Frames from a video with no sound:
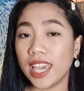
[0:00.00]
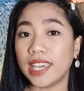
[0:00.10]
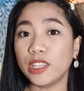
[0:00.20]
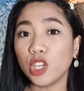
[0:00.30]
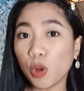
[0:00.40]

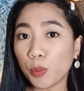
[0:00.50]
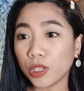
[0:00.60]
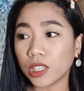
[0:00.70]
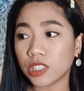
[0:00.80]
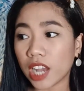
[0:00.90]
Hindi ko
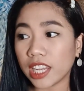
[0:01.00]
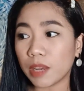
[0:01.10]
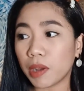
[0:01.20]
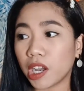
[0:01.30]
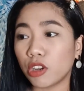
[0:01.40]
po na-try
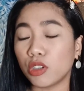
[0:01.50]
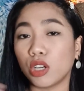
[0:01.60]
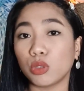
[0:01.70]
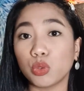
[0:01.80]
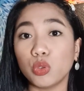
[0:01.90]
na
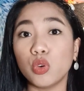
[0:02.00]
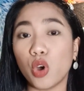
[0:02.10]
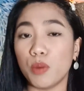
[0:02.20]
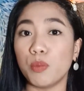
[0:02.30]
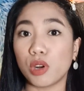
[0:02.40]
magkaroon ng two
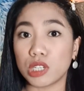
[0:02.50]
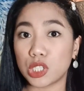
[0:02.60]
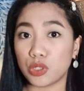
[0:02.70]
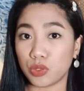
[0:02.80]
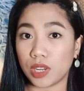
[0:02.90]
or more
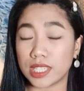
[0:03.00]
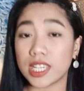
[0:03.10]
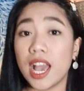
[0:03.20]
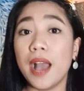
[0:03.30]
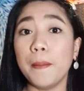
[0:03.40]

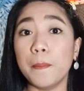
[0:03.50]
students.